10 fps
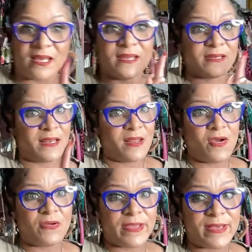that in a
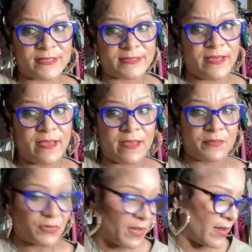long ass
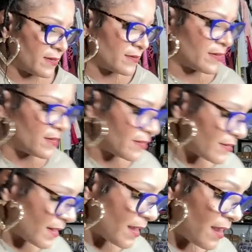time, okay?
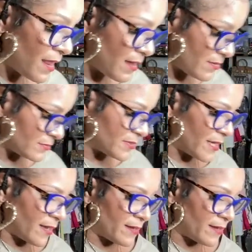Long time.